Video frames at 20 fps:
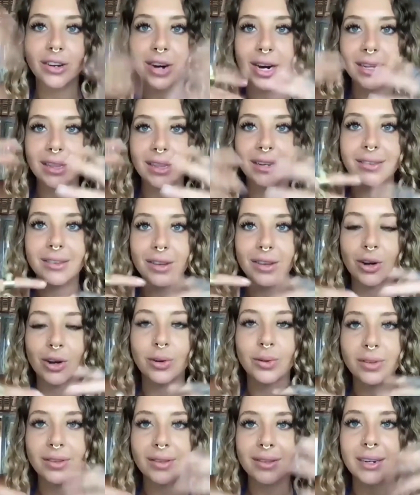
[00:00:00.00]
these codes
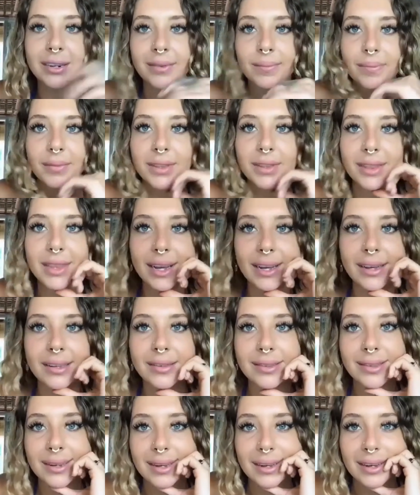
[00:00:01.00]
and things.
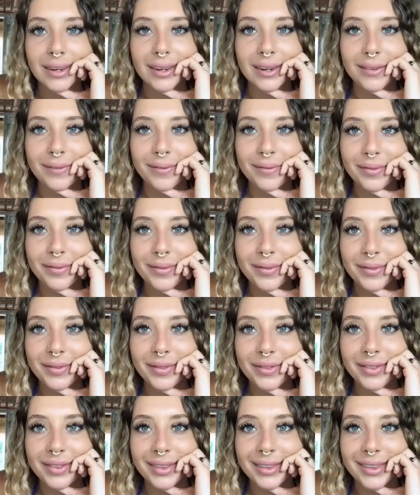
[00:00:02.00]

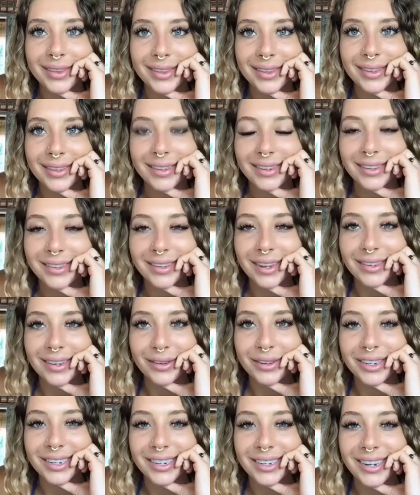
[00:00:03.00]
Does that sound good,
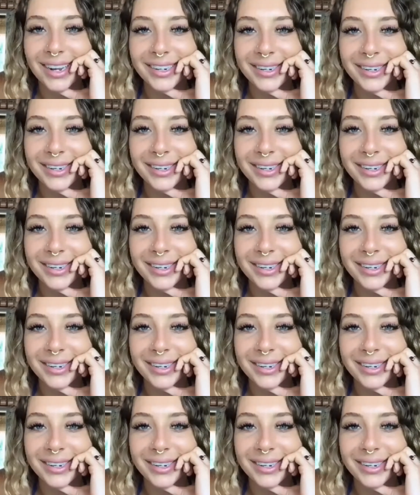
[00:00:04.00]
Dashka?